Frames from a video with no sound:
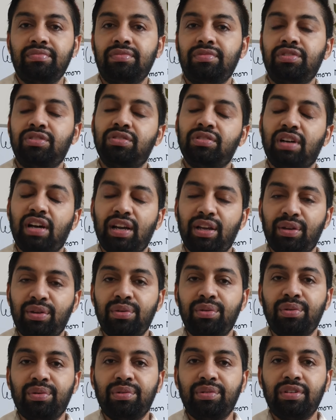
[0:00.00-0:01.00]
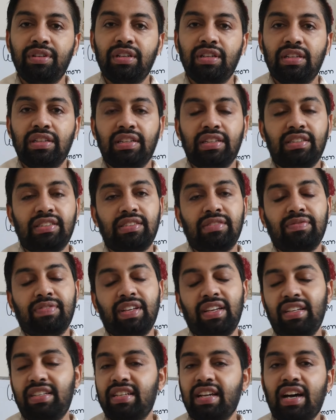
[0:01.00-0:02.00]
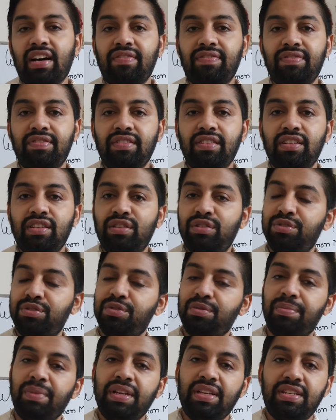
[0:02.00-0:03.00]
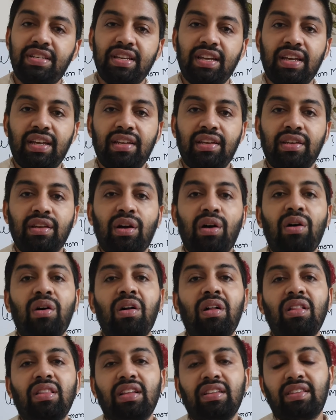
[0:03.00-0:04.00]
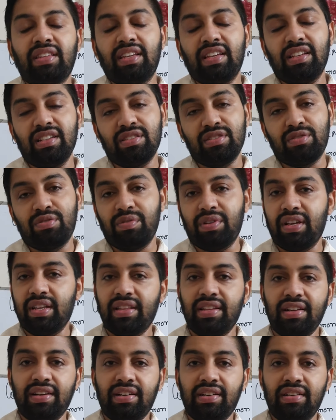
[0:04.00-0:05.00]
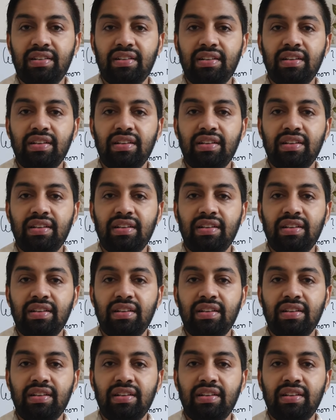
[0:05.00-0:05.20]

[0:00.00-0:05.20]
so I know it's very tough to maintain all the things together